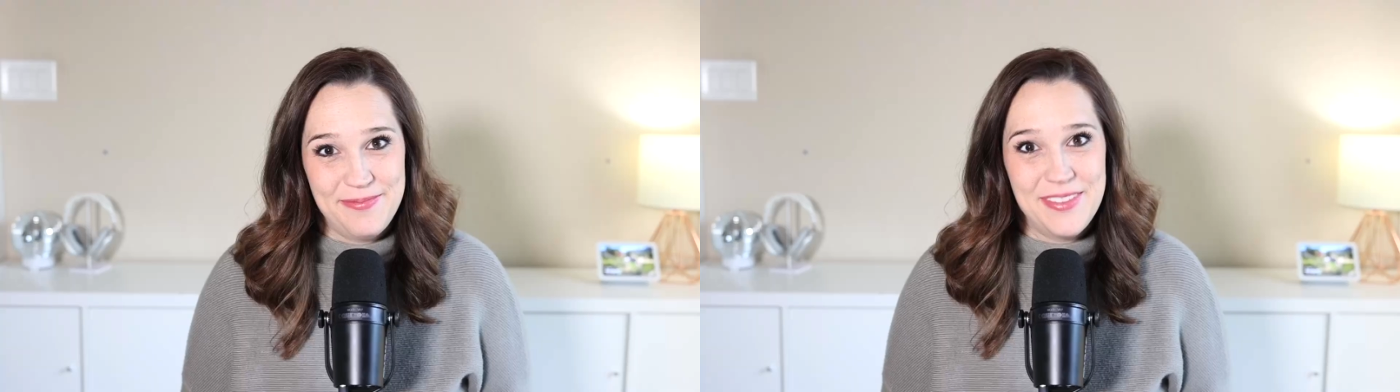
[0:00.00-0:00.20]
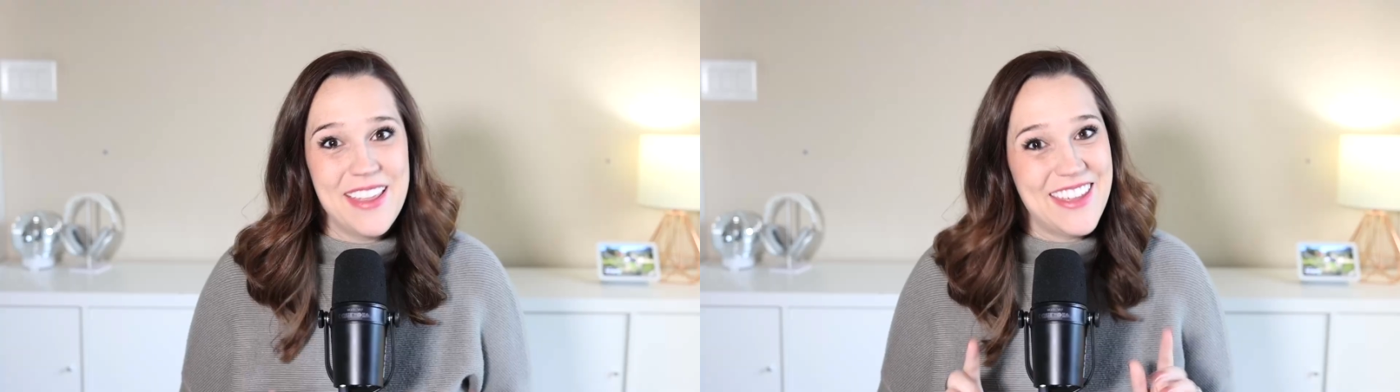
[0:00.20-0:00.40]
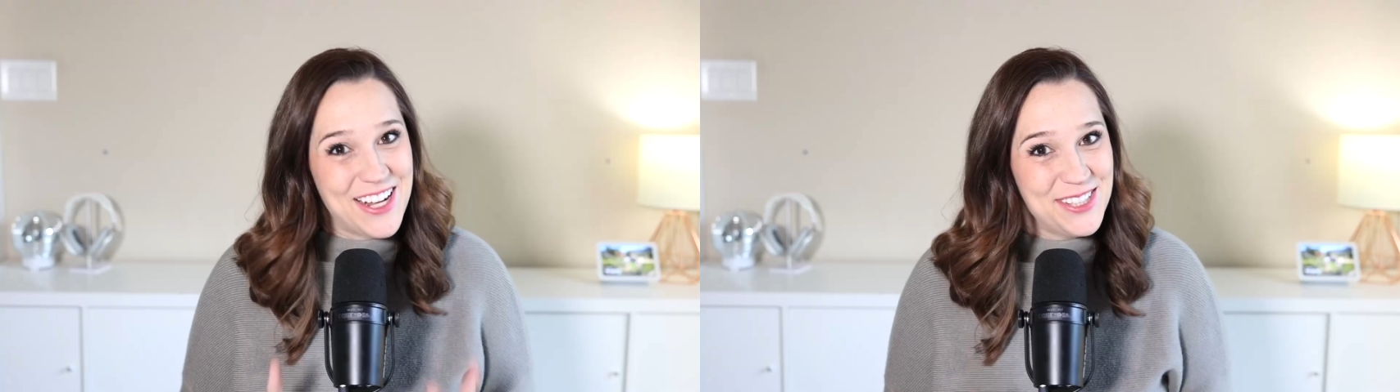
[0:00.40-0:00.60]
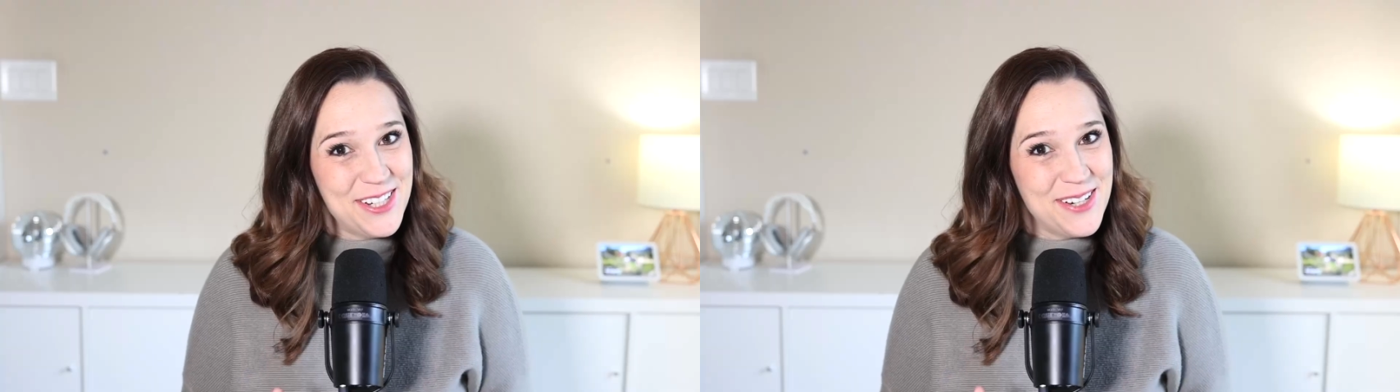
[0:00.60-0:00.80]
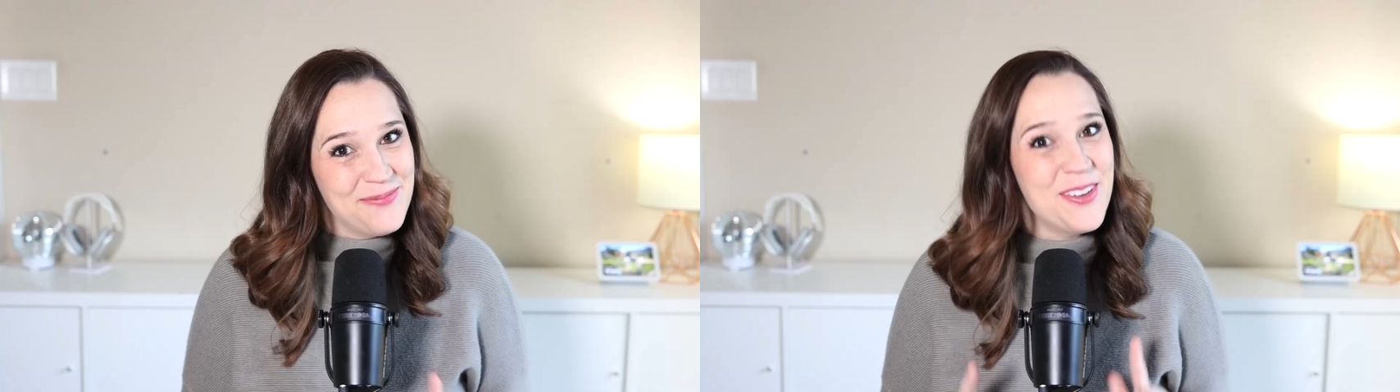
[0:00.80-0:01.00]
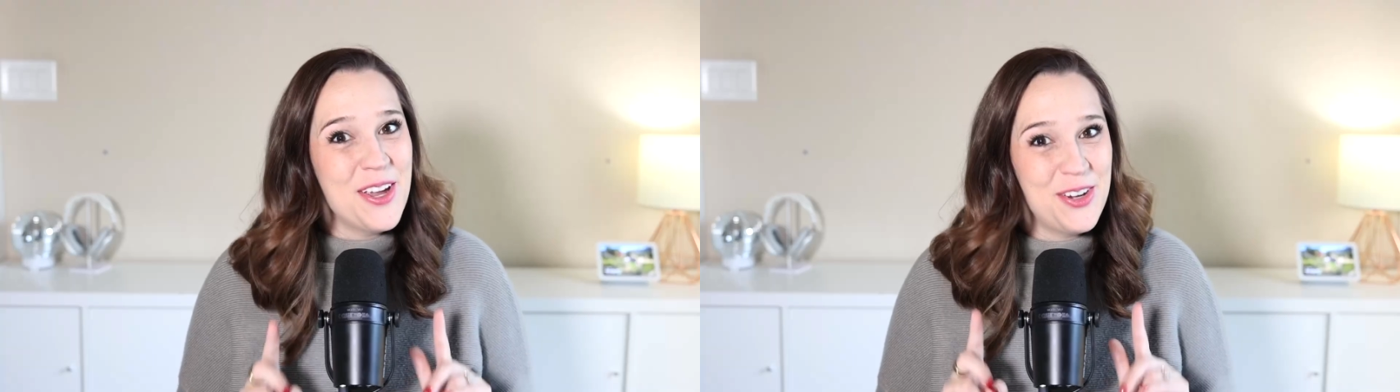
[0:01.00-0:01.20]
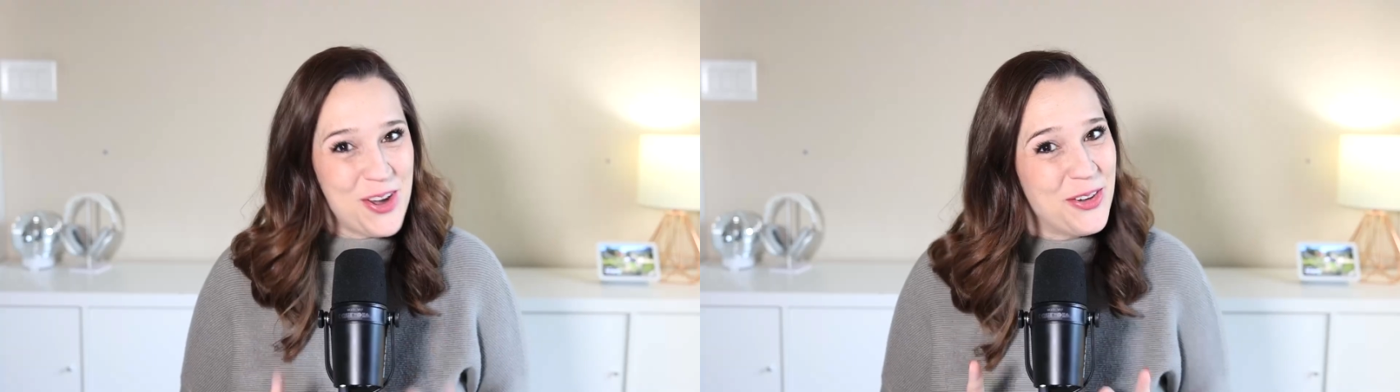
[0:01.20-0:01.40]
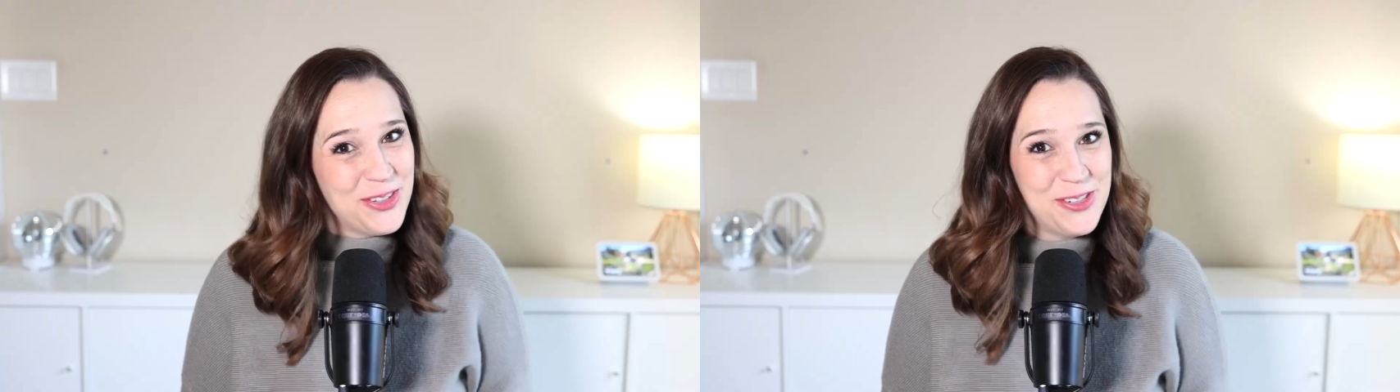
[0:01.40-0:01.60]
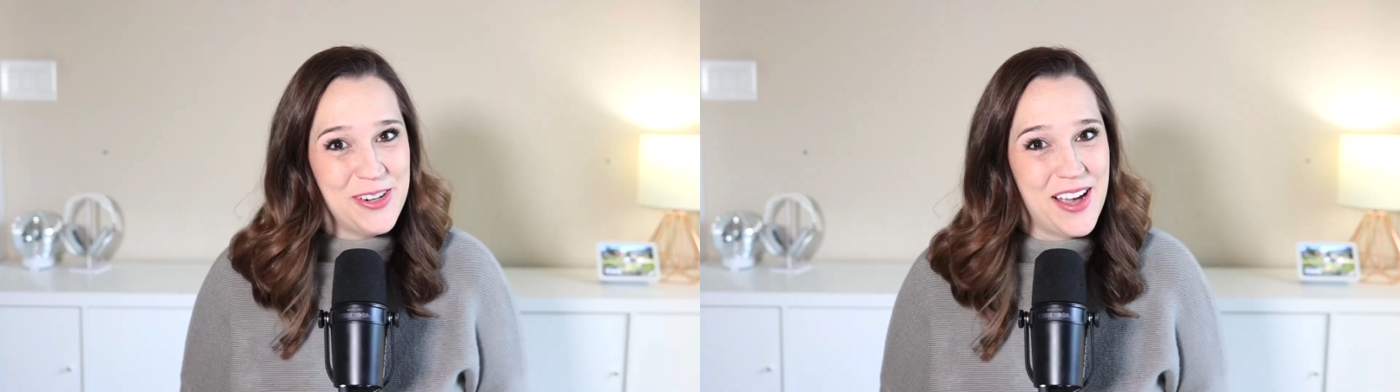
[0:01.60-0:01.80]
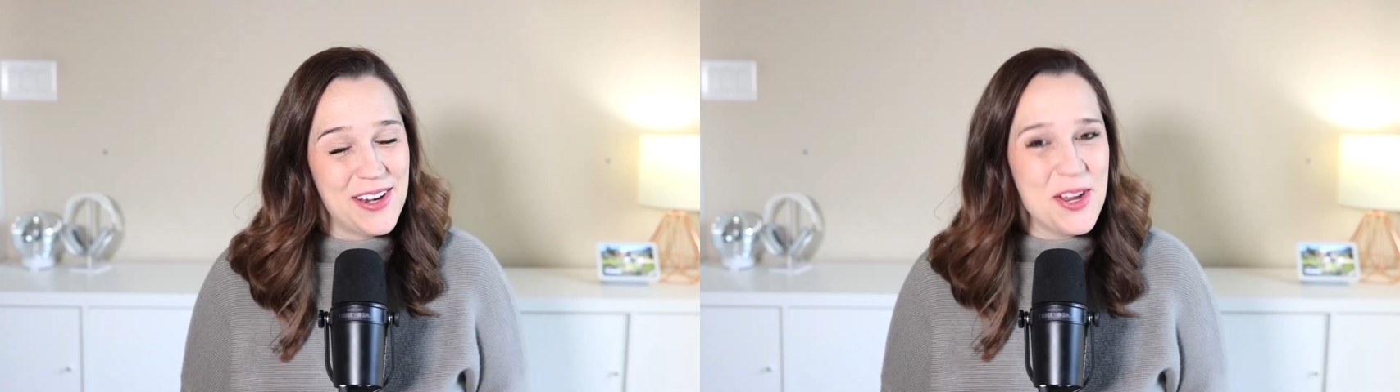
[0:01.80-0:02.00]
The answer no, you do not.